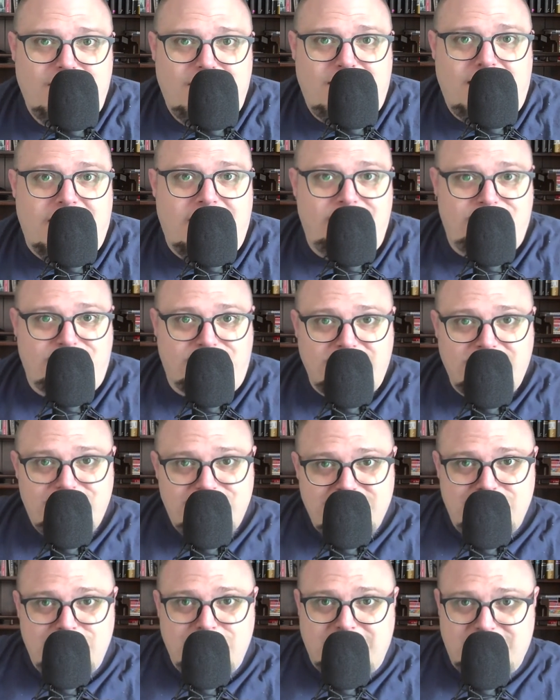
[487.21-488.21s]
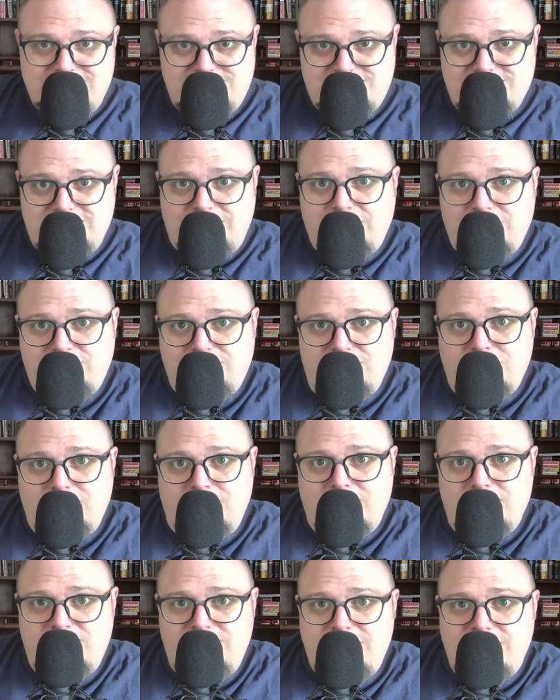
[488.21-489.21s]
I've lifted myself
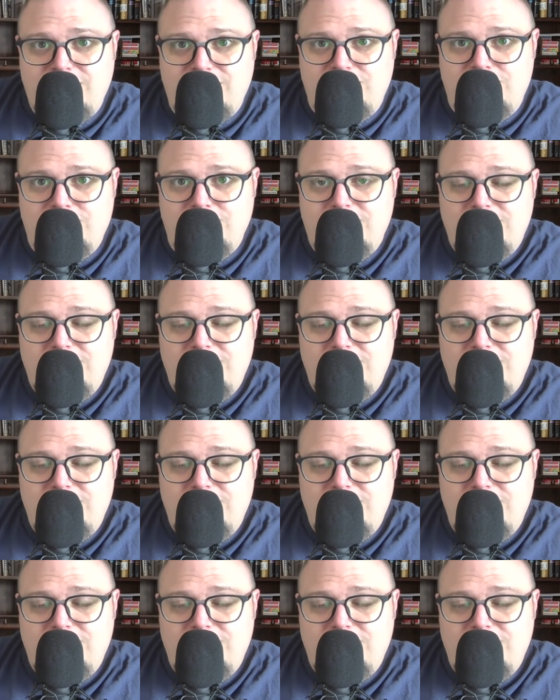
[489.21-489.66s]
above Him